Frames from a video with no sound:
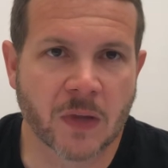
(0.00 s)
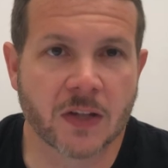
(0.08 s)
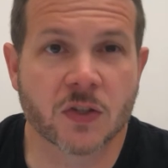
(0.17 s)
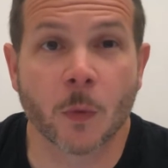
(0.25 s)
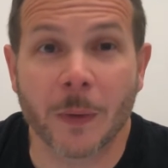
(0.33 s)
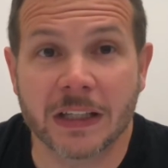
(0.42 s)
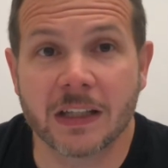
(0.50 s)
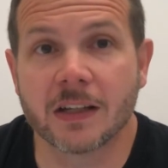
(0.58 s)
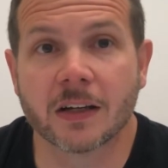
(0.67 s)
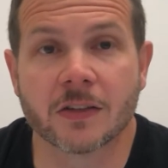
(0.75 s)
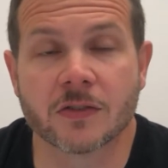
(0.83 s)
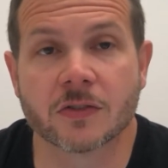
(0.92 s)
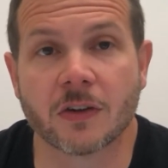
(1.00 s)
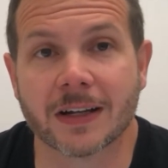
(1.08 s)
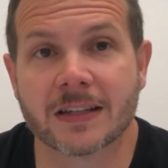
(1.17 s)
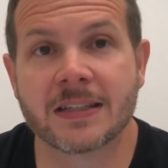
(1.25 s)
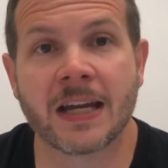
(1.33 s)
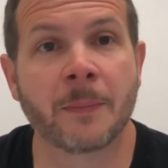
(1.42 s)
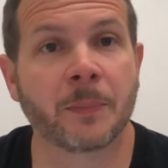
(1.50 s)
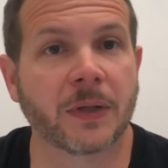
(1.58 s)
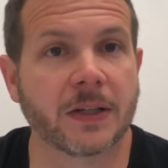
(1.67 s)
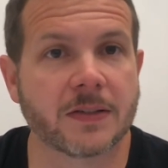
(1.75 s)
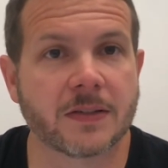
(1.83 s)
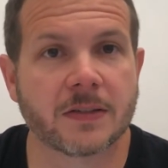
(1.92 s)
And so we need to construct
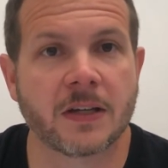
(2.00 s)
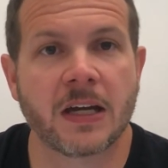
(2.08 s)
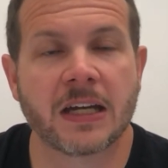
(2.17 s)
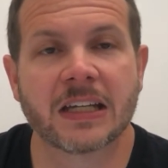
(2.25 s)
templates,